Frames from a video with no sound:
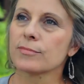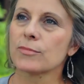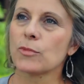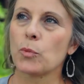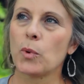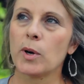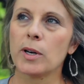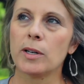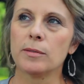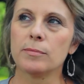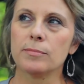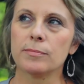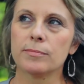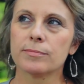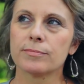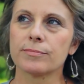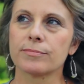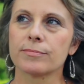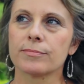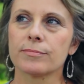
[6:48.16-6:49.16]
well,
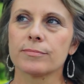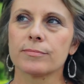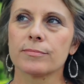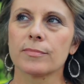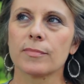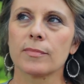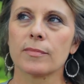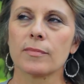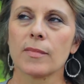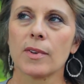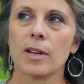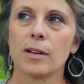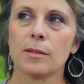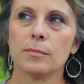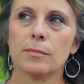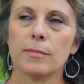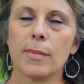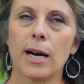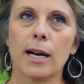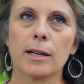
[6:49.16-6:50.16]

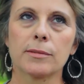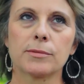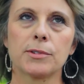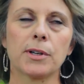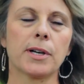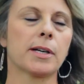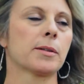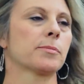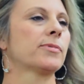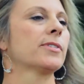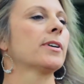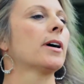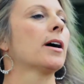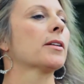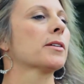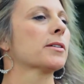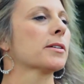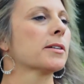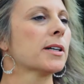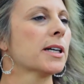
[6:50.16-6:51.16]
my
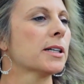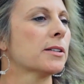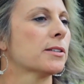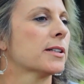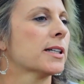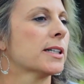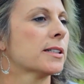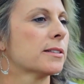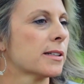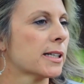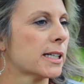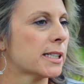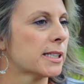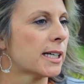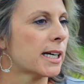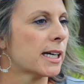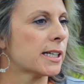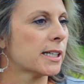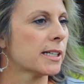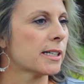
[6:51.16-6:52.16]
grandfather,
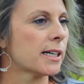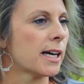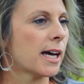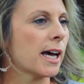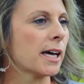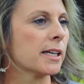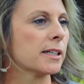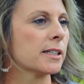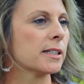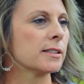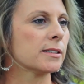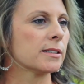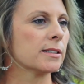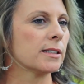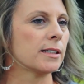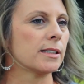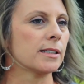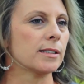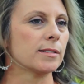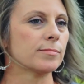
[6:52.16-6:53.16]
great-great-granddaddy had it.
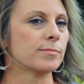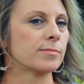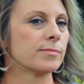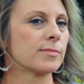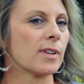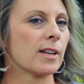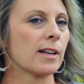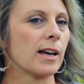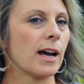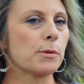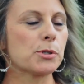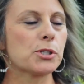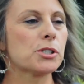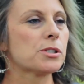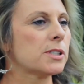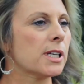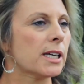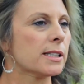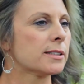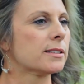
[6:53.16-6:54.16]
I was
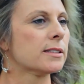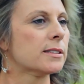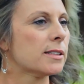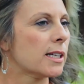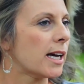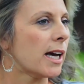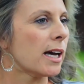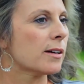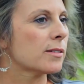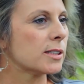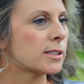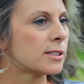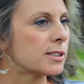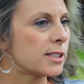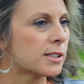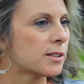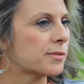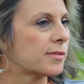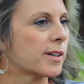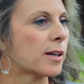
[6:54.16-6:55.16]
just destined to have it. It's
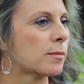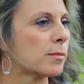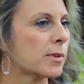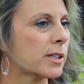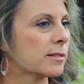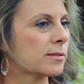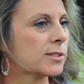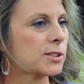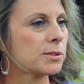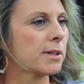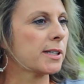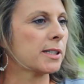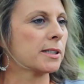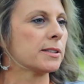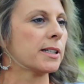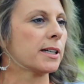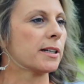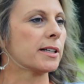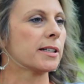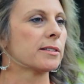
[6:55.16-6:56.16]
in the family. It's
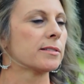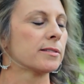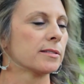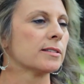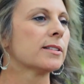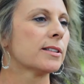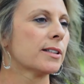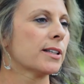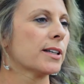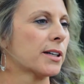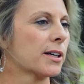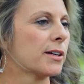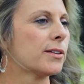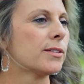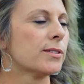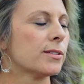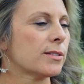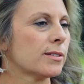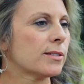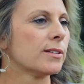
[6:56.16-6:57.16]
hereditary, you know.
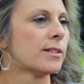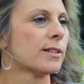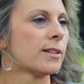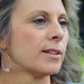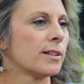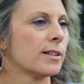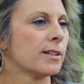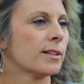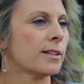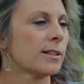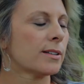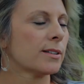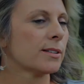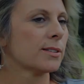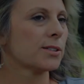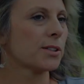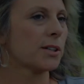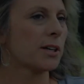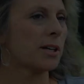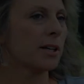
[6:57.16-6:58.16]
So you